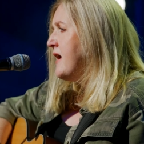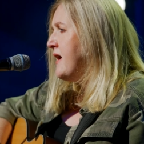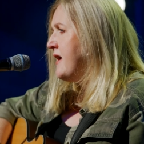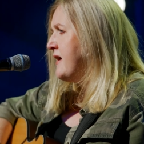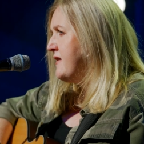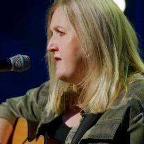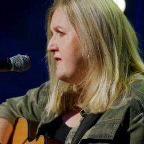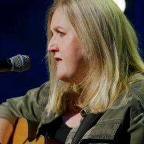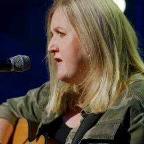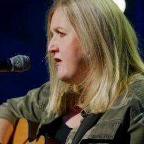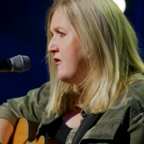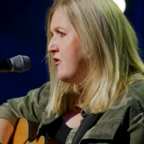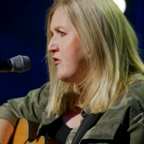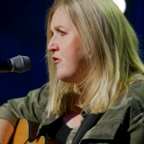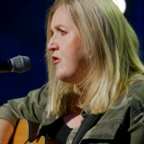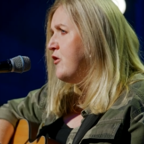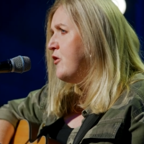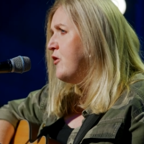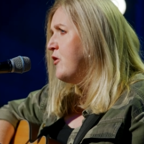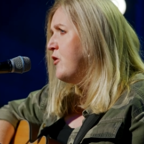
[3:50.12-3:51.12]
He'd see
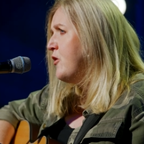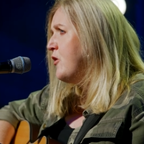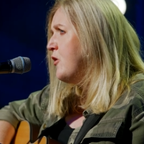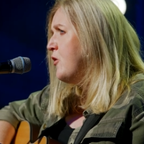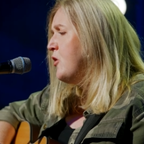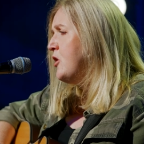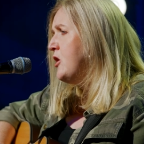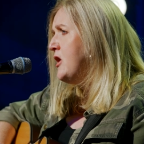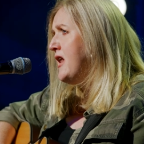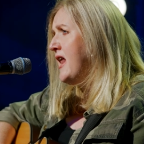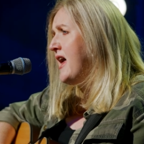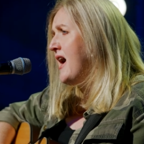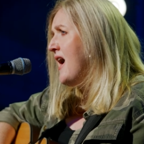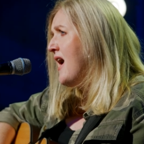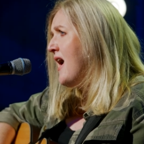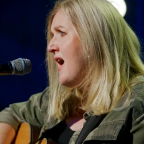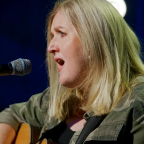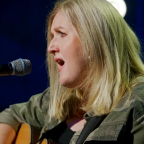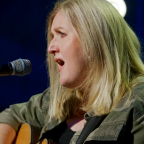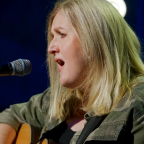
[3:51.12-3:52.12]
through a
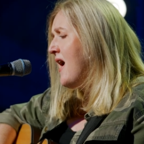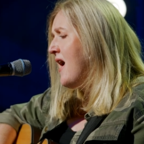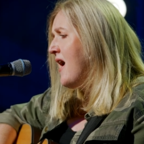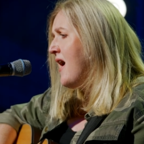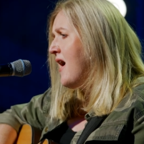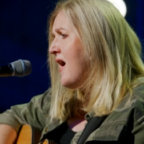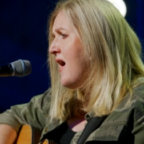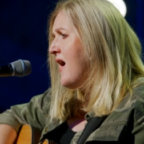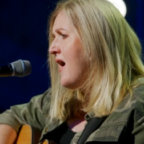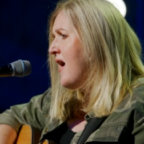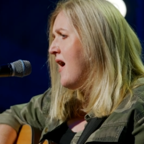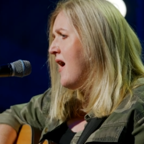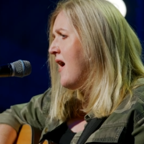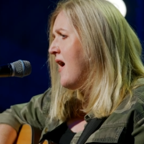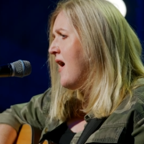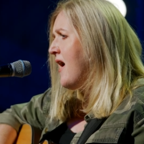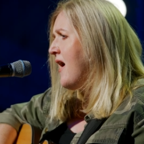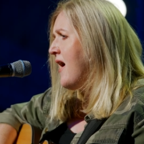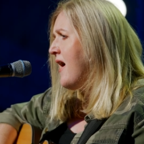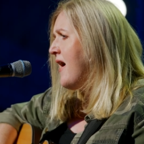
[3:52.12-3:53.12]

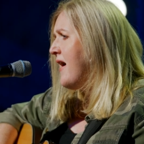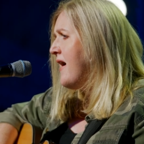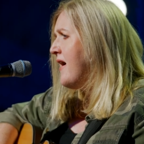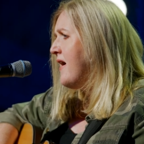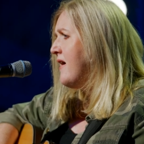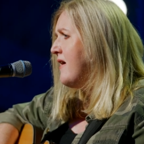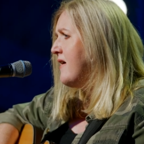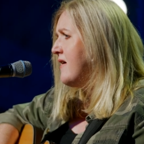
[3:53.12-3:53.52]
lie